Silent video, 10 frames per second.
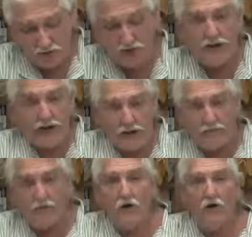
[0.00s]
look at it
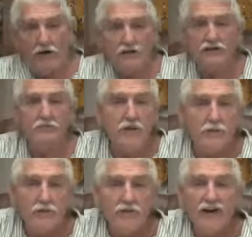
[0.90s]
more and look at the
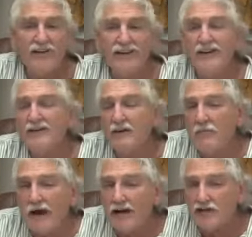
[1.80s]
people that are getting their
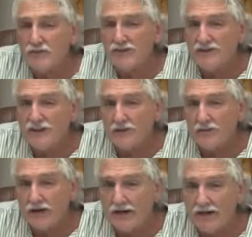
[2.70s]
bodies
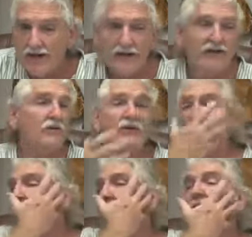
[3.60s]
regenerated. You, when
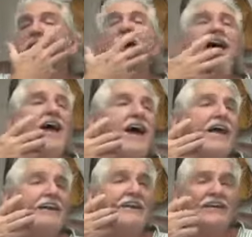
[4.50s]
you're up in the
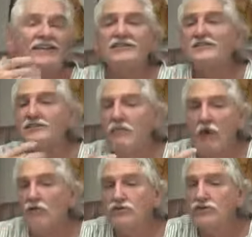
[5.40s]
head, this is the
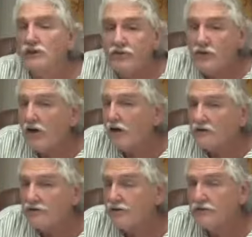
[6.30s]
most
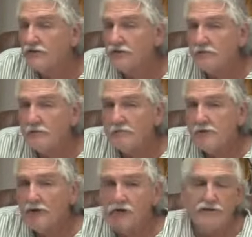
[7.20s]
difficult.
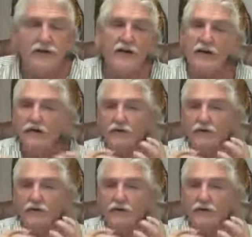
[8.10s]
You know, to get